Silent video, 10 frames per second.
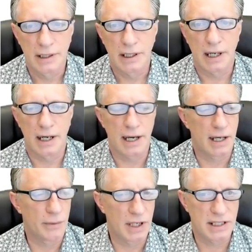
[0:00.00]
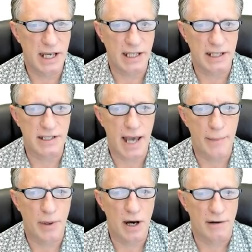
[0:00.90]
uh, and I wanna take this
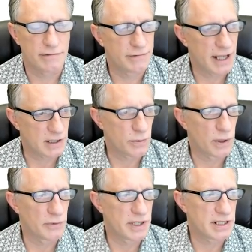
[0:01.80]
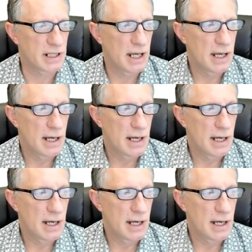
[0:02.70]
app off. That's one reason.